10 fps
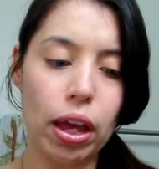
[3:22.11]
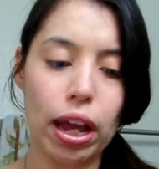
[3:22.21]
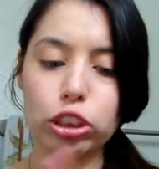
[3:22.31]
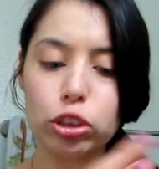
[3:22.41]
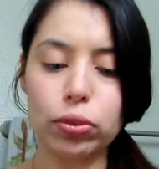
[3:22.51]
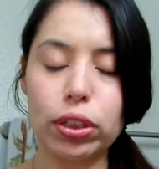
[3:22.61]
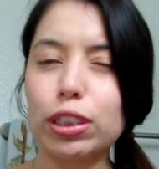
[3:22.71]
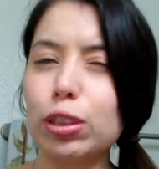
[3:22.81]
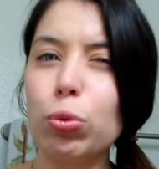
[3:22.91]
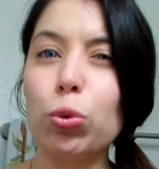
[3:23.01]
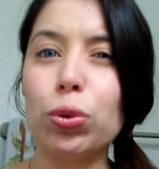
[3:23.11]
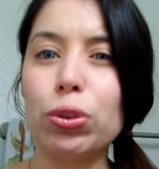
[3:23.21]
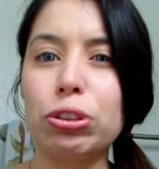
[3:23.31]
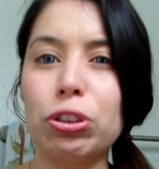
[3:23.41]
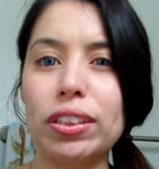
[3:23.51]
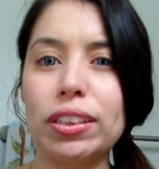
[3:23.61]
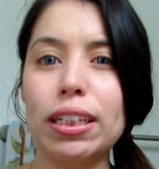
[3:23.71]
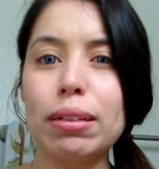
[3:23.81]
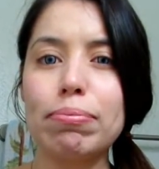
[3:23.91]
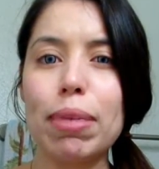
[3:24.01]
I just feel like it's pulling the dry
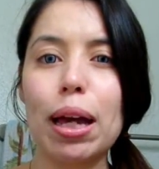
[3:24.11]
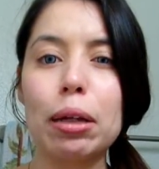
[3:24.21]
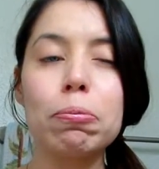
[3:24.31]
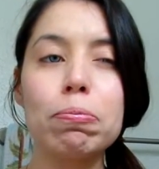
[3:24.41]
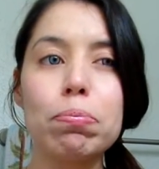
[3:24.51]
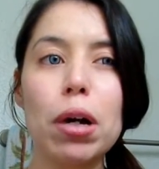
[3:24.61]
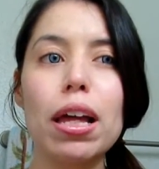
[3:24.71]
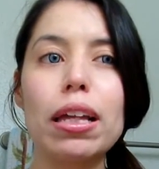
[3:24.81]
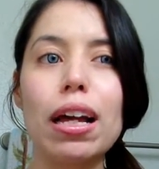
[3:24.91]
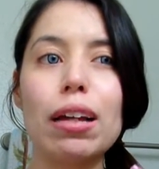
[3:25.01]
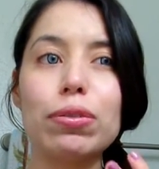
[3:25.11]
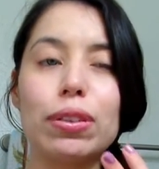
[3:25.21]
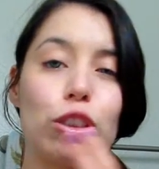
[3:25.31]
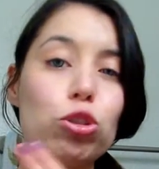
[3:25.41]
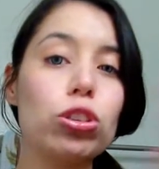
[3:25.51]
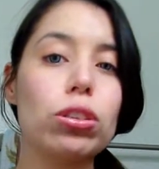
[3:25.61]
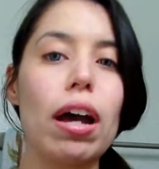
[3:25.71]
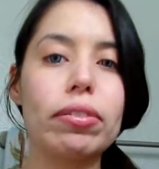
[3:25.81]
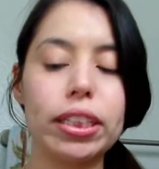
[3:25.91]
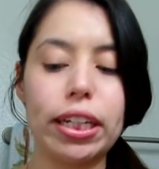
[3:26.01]
skin back. But I feel like you still
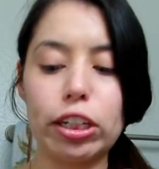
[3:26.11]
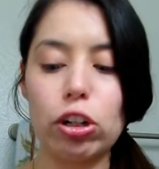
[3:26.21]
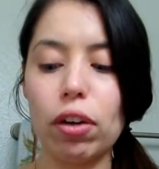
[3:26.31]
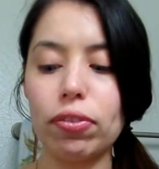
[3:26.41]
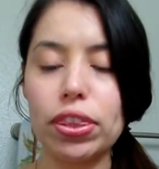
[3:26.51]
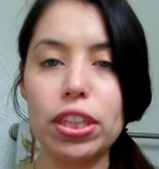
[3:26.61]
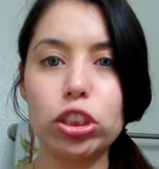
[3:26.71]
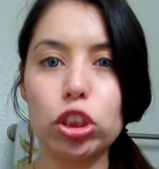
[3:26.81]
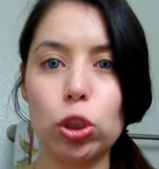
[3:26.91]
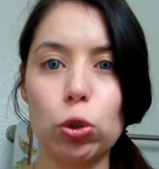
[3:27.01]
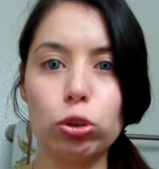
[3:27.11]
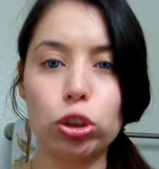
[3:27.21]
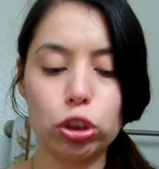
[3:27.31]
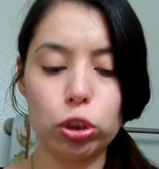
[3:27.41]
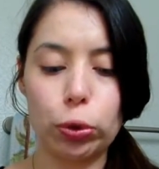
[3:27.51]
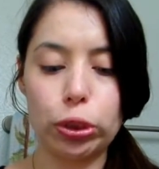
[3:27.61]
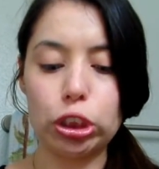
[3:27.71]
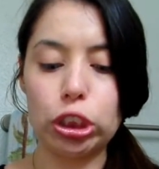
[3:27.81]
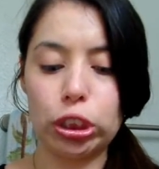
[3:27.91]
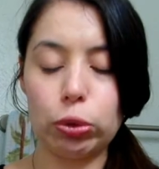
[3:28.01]
have to get it off, and this alone, just slowly,
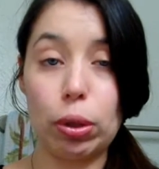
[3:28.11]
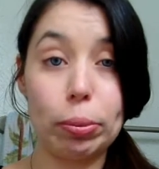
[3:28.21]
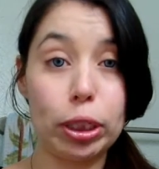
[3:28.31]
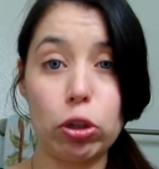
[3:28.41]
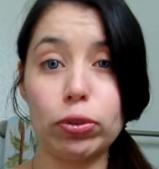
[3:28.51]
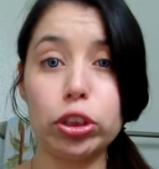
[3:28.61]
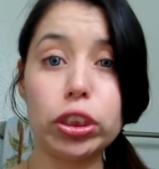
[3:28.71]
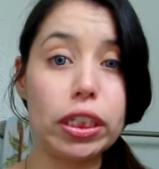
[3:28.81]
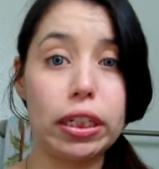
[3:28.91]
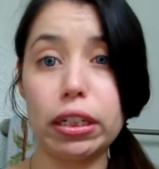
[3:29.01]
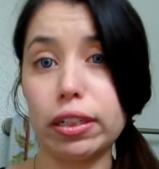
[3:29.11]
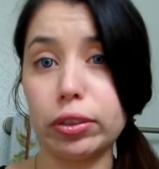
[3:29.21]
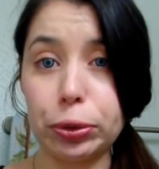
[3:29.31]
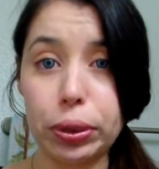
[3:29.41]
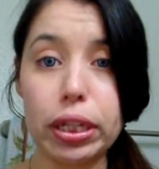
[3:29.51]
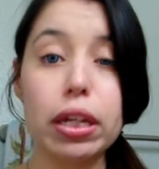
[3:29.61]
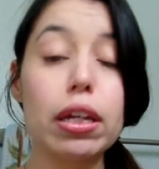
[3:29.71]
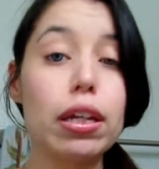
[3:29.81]
gently rubbing it over your skin, ain't gonna do it.